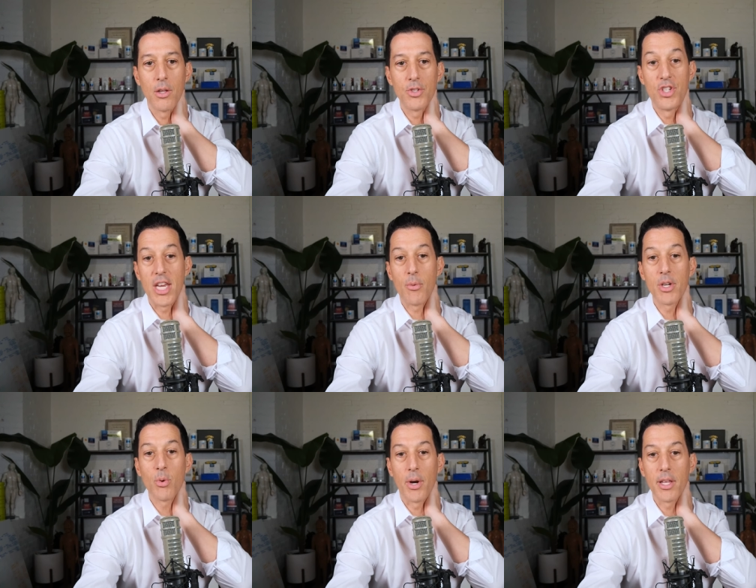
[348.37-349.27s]

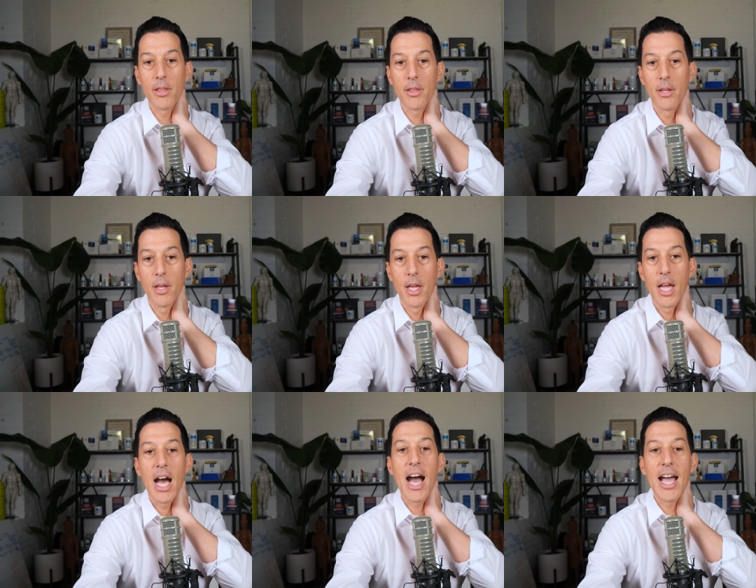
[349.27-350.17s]
January 20th.
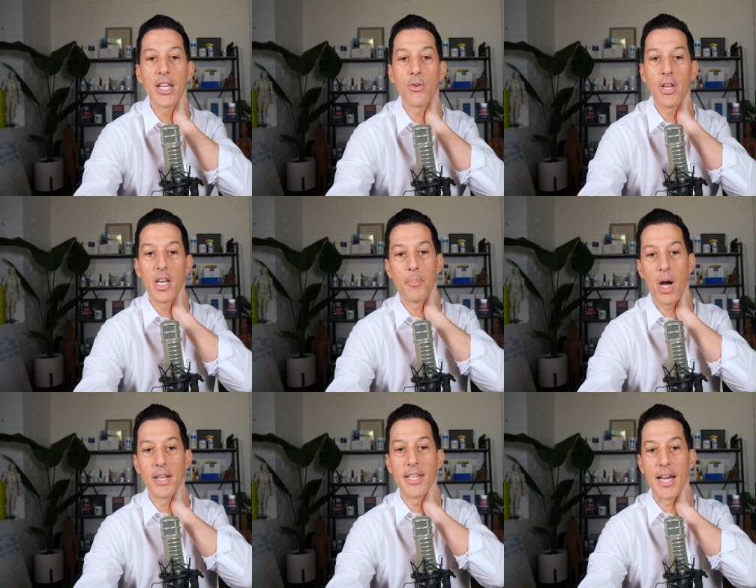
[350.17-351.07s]
I created a
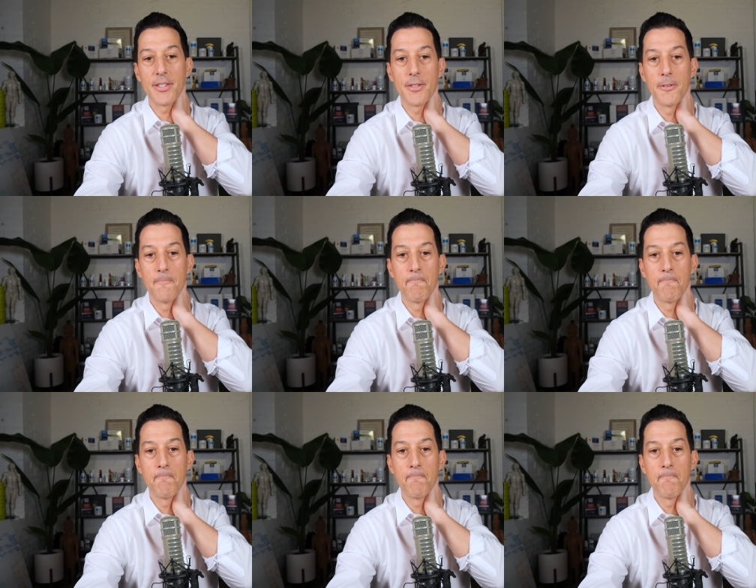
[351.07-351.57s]
podcast